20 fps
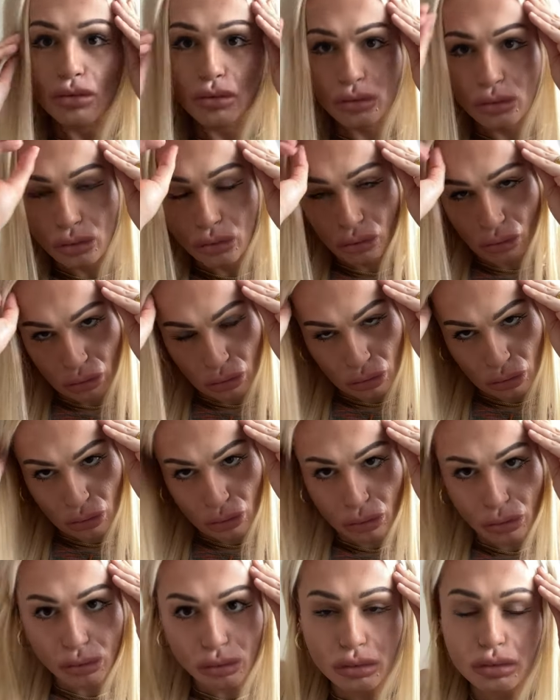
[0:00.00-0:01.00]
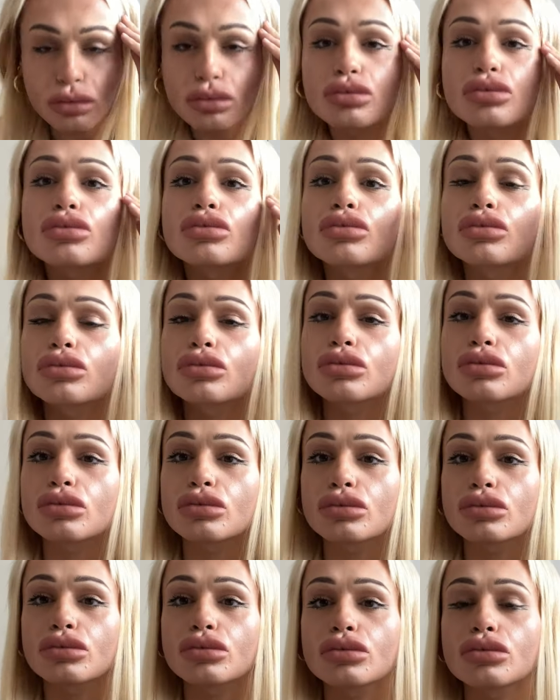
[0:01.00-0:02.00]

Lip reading: [no speech]